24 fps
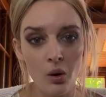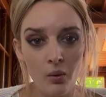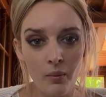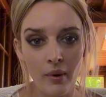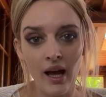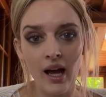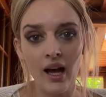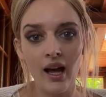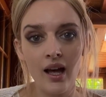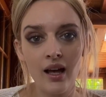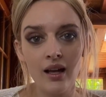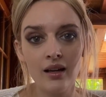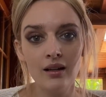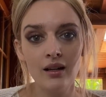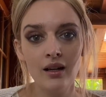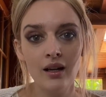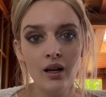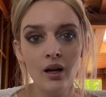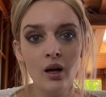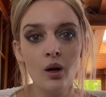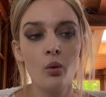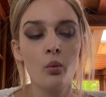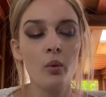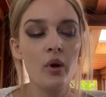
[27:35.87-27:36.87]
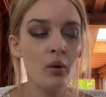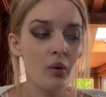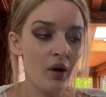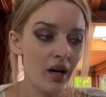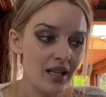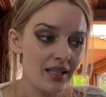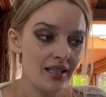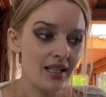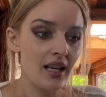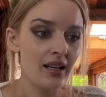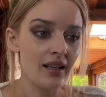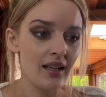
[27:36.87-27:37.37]
bad, we want to
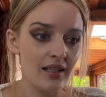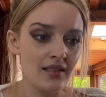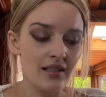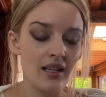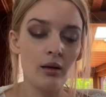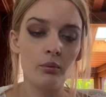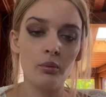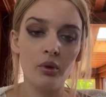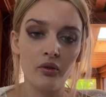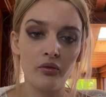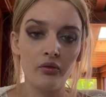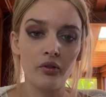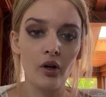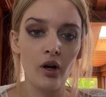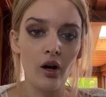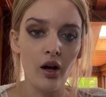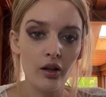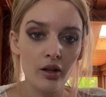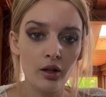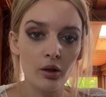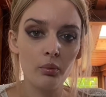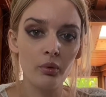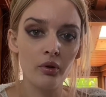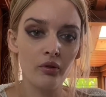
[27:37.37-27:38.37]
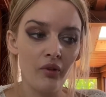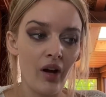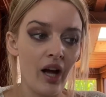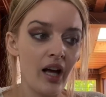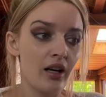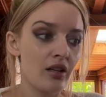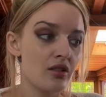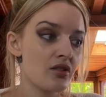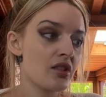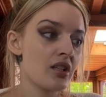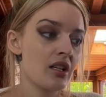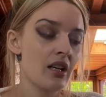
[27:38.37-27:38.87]
set an example for other
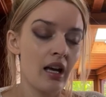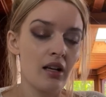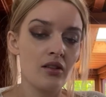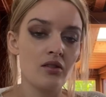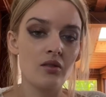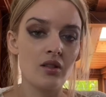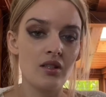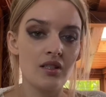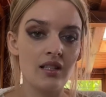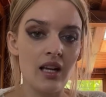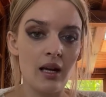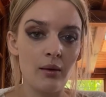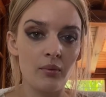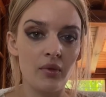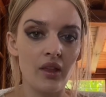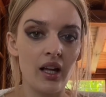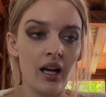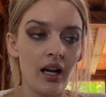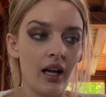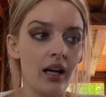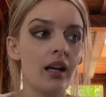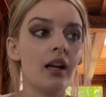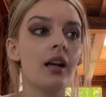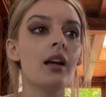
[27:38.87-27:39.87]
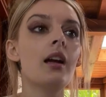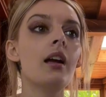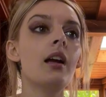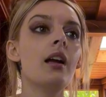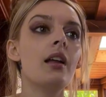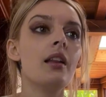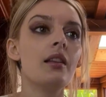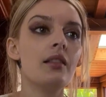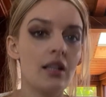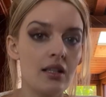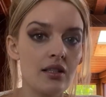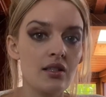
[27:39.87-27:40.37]
providers to not do the same thing.
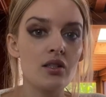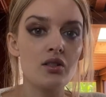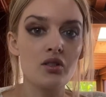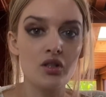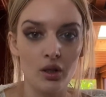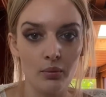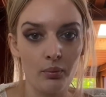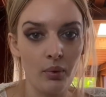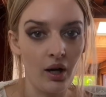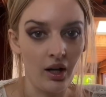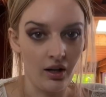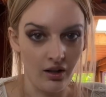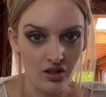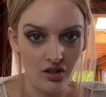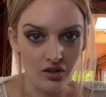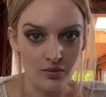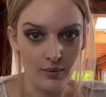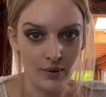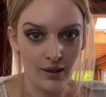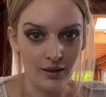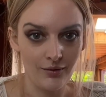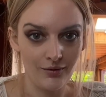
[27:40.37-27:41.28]
This is your punishment.